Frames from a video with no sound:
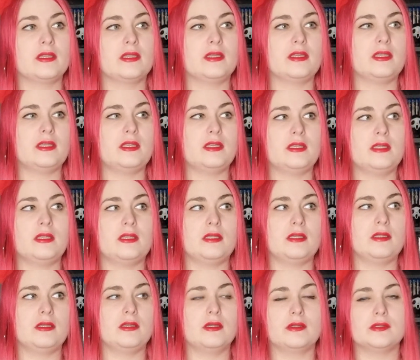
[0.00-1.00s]

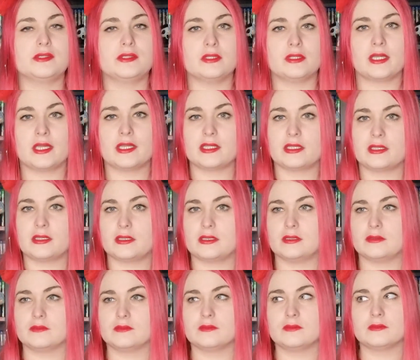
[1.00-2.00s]
He goes to like
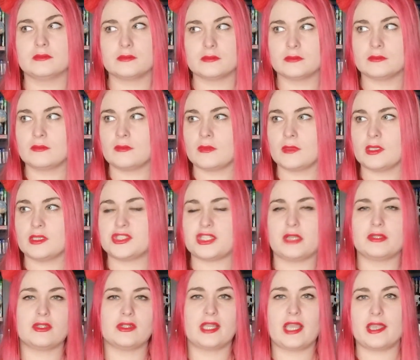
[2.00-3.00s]
a
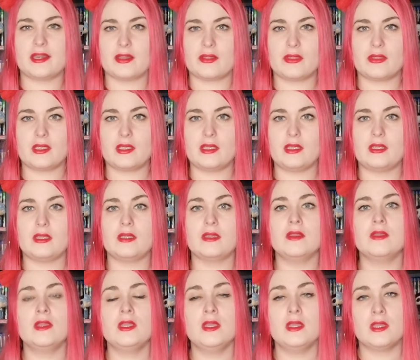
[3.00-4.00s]
shelter kind of thingy,
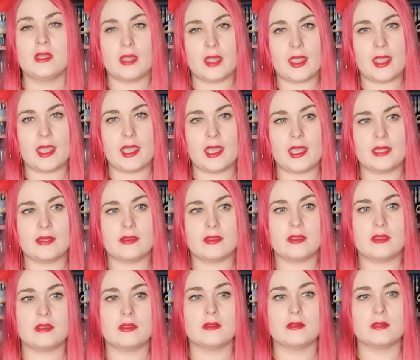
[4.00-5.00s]
and
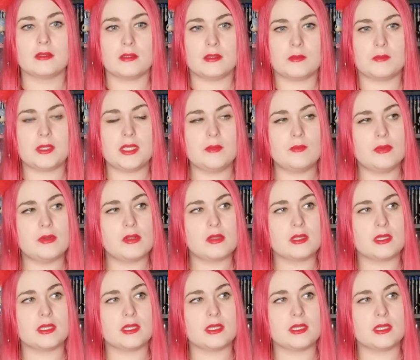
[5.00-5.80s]
the people